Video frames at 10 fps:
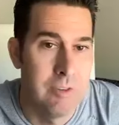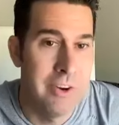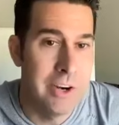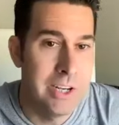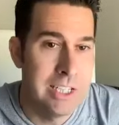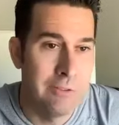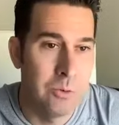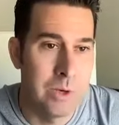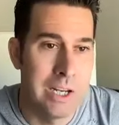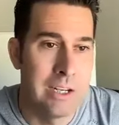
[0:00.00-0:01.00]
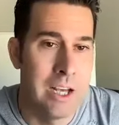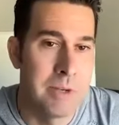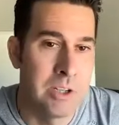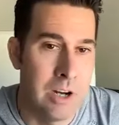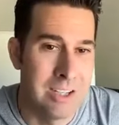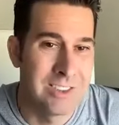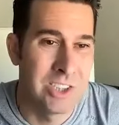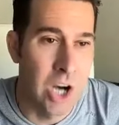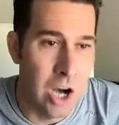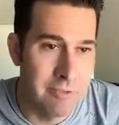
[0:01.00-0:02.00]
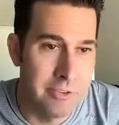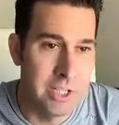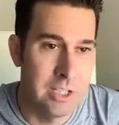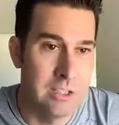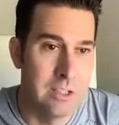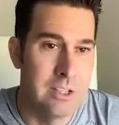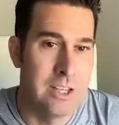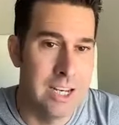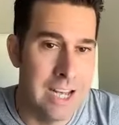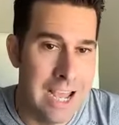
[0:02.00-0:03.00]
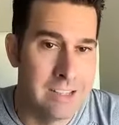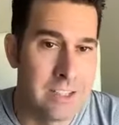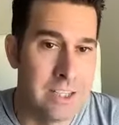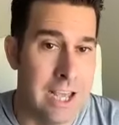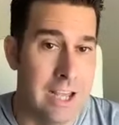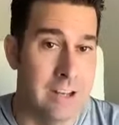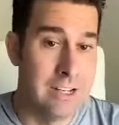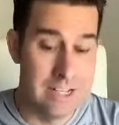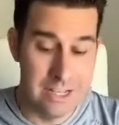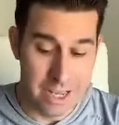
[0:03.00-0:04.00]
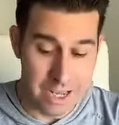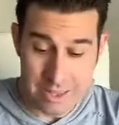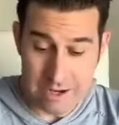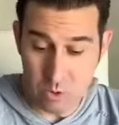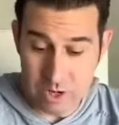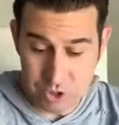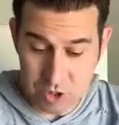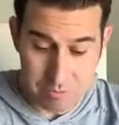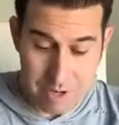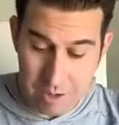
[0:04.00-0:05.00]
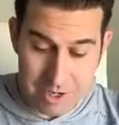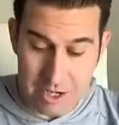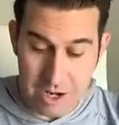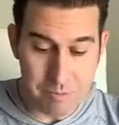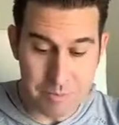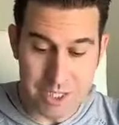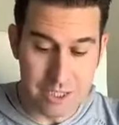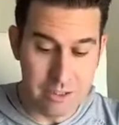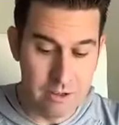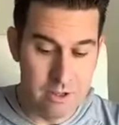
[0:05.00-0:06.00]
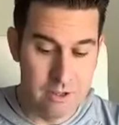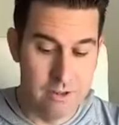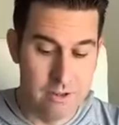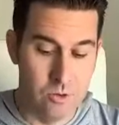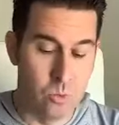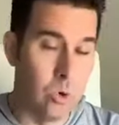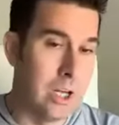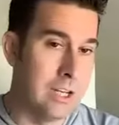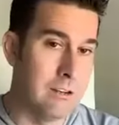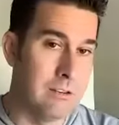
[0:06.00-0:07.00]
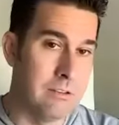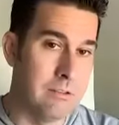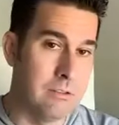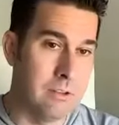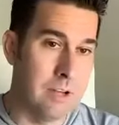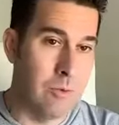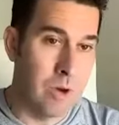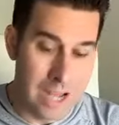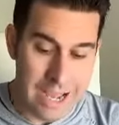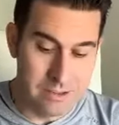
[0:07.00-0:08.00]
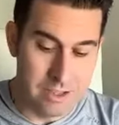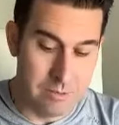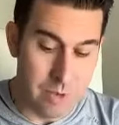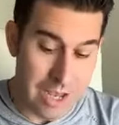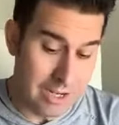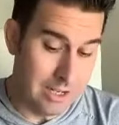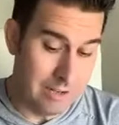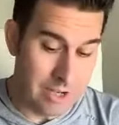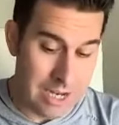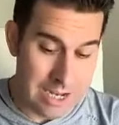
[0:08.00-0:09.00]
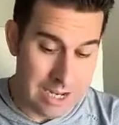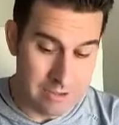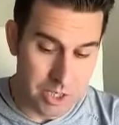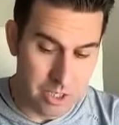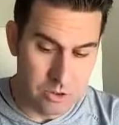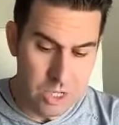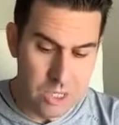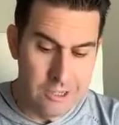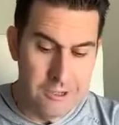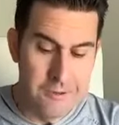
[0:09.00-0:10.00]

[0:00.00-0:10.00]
very different when i come across confident and asking that. And that question may or may not be what I want to ask them. I could even ask them, you know,